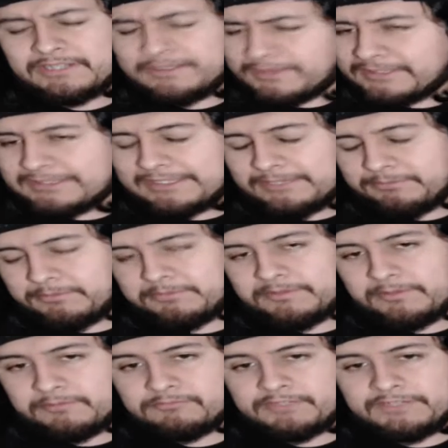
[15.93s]
I think a lot of people
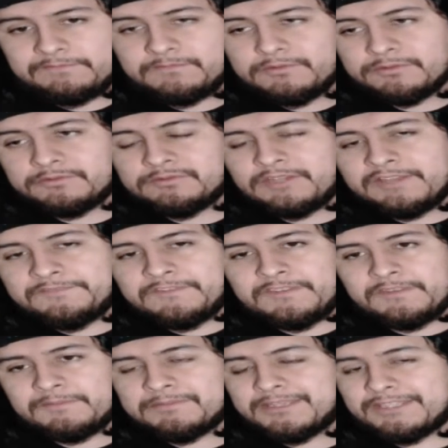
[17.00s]
have been waiting for who
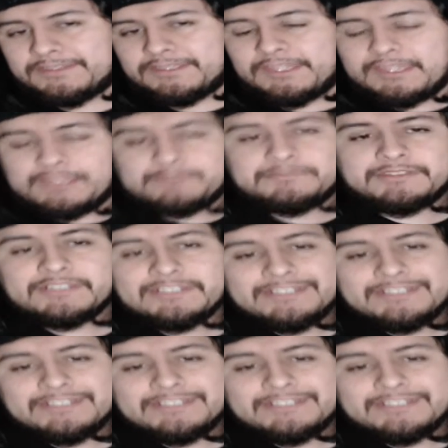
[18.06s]
haven't played the games.